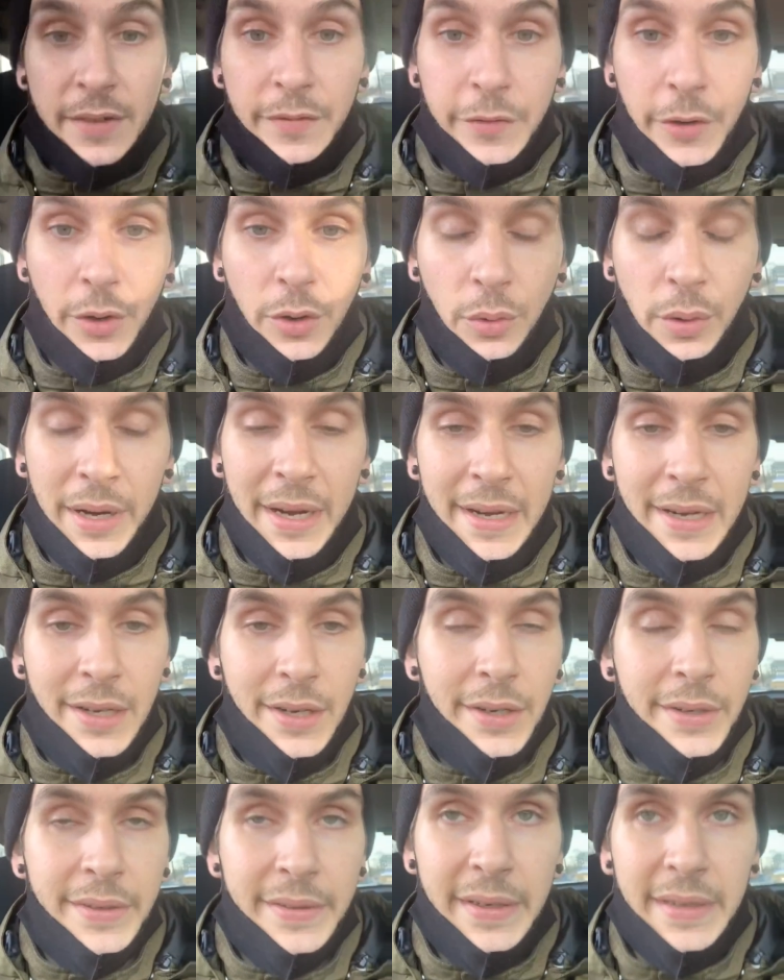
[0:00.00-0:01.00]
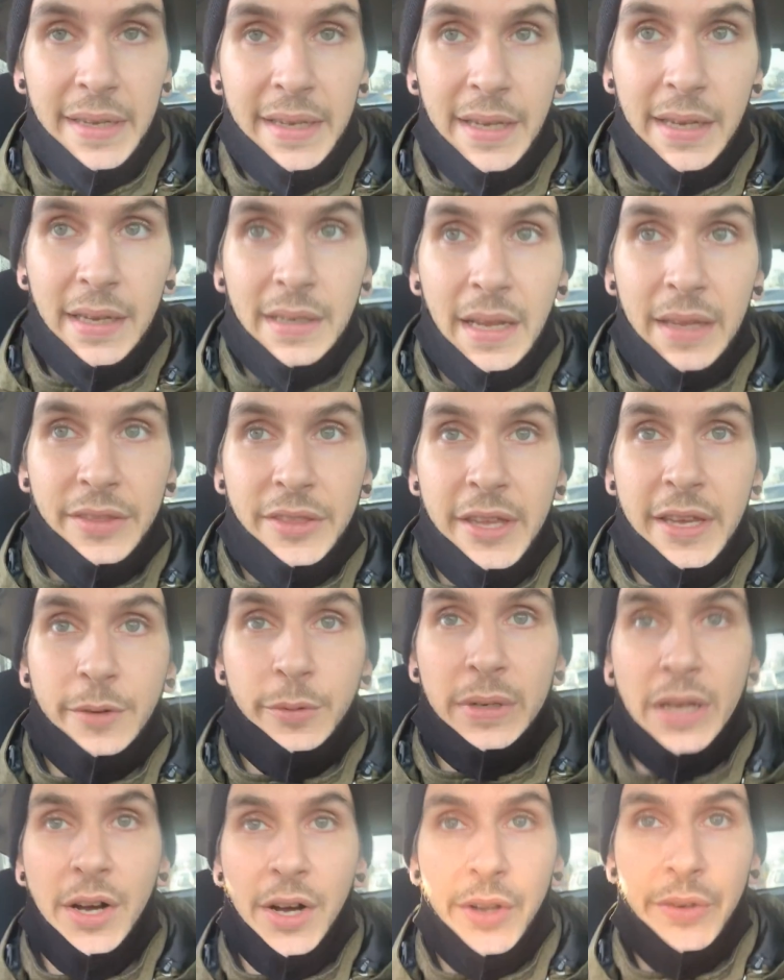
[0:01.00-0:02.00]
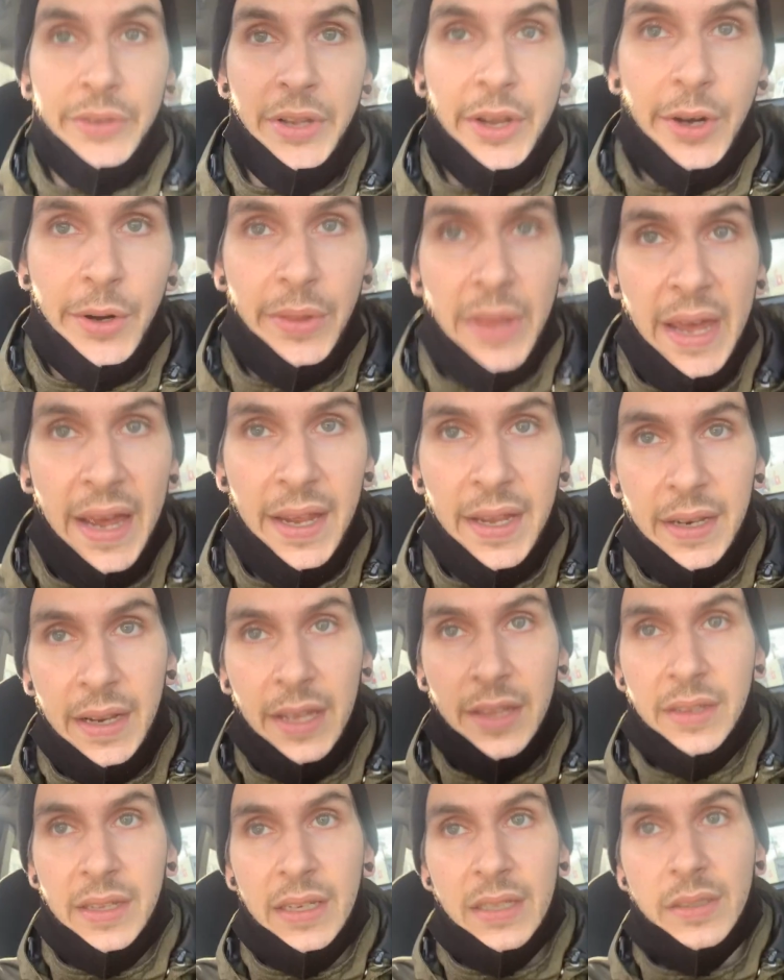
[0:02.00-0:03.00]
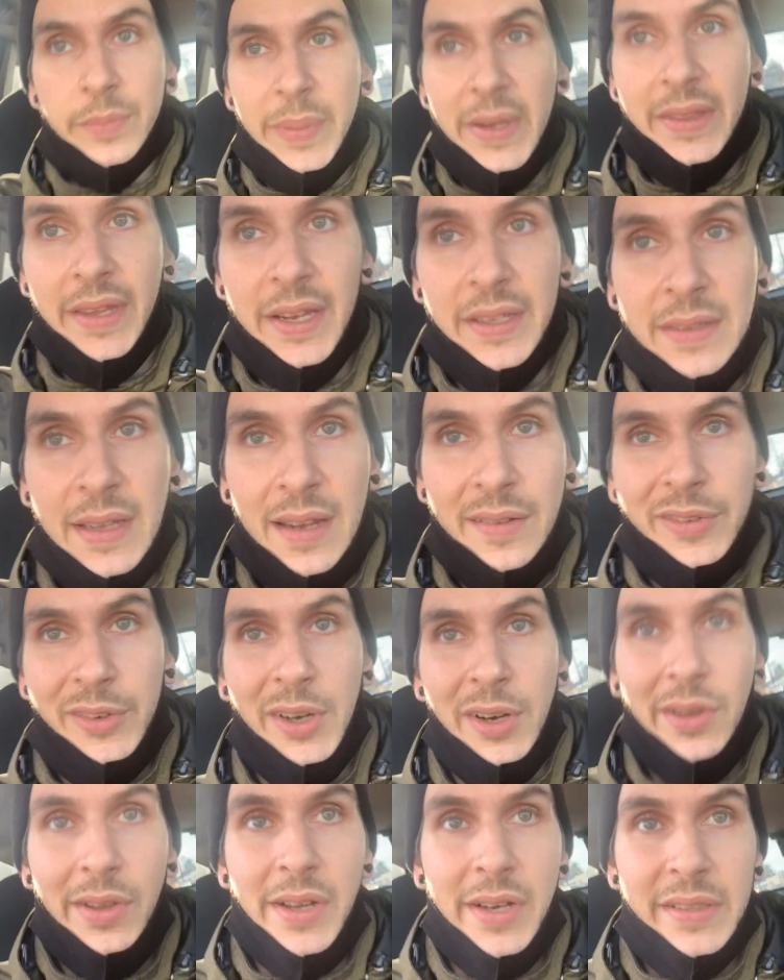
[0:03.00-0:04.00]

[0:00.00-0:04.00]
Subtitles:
for a while, and I think we all know that. I think it's been like that for a long